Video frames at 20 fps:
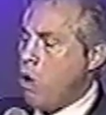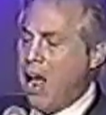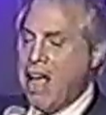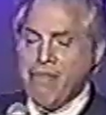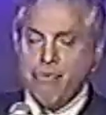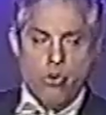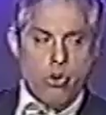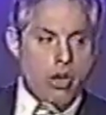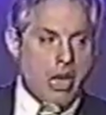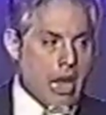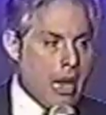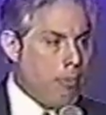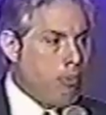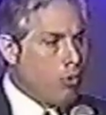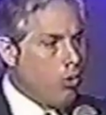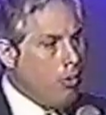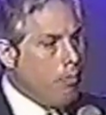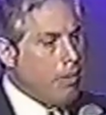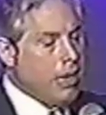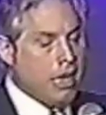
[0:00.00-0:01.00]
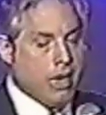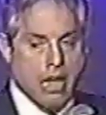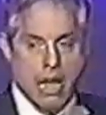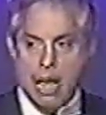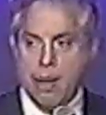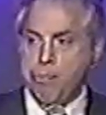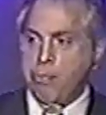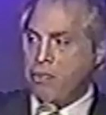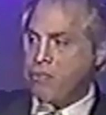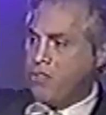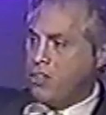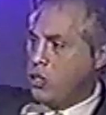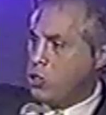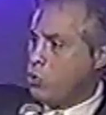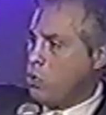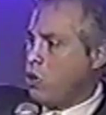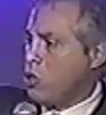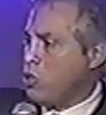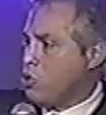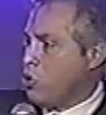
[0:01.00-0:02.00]
Rival camp, Romean camp of
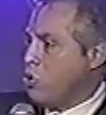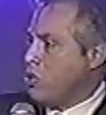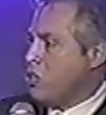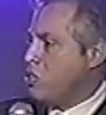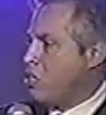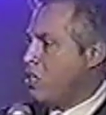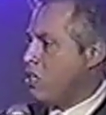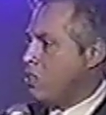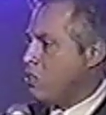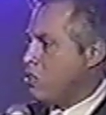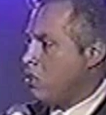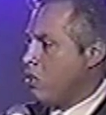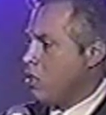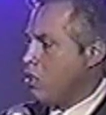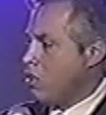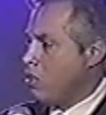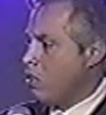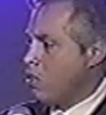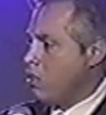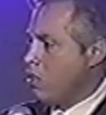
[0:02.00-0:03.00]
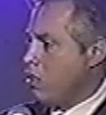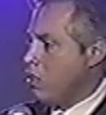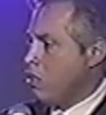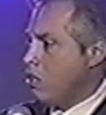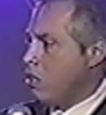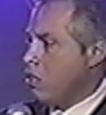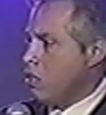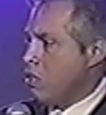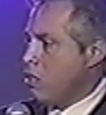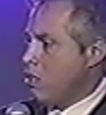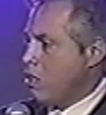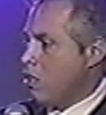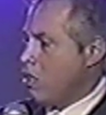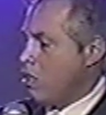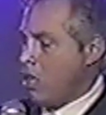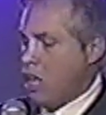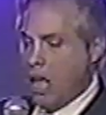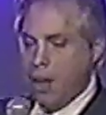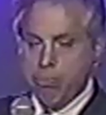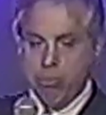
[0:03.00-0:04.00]
district attorney's kids.
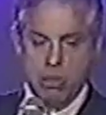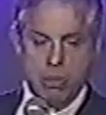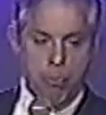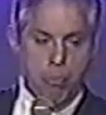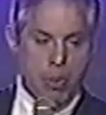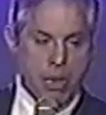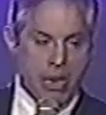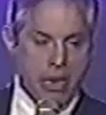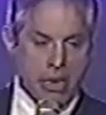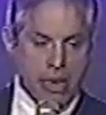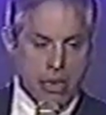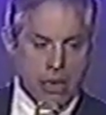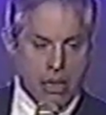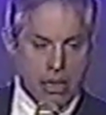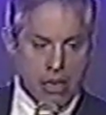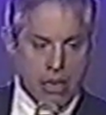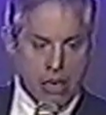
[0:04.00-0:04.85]
Camp Subpoena.